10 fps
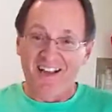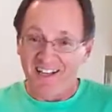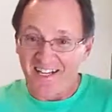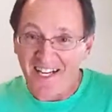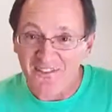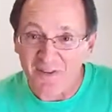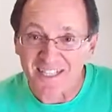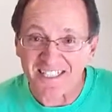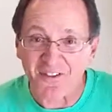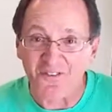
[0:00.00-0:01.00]
getting ahead of
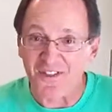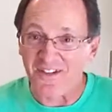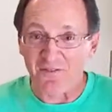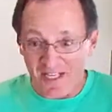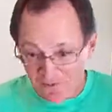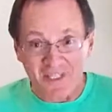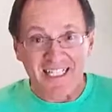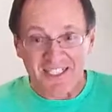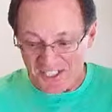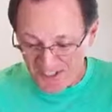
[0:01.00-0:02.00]
myself here. Hey, what did
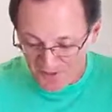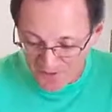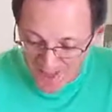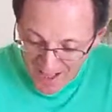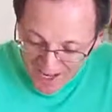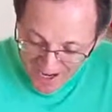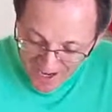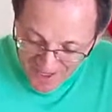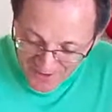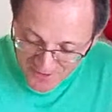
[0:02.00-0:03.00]
he just do?
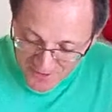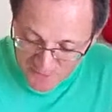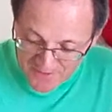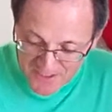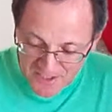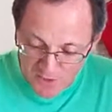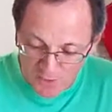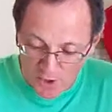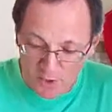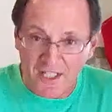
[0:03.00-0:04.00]
You see where
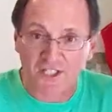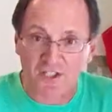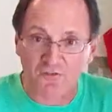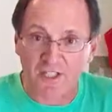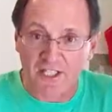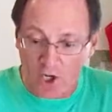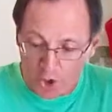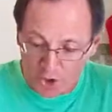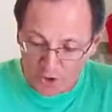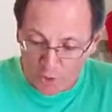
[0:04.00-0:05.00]
you'll know there's this really
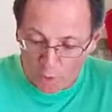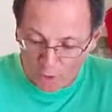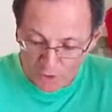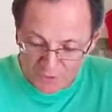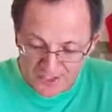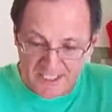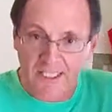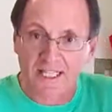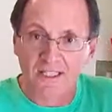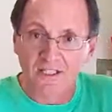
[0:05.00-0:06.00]
hard core. You'll see,
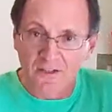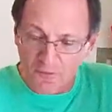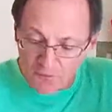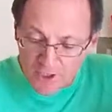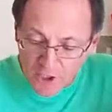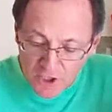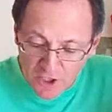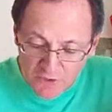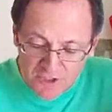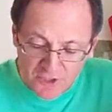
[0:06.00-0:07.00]
like, if you really look
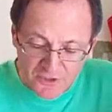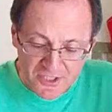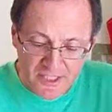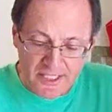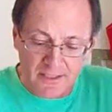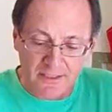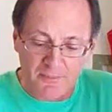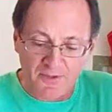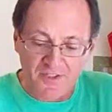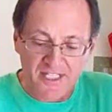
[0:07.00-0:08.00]
closely, you'll see like a little
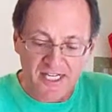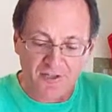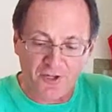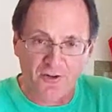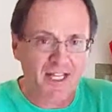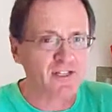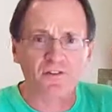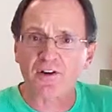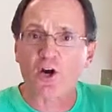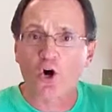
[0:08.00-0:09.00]
bit of a center here, and that's a
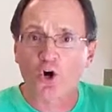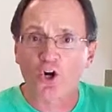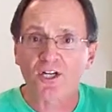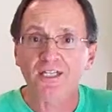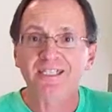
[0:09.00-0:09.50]
very hard,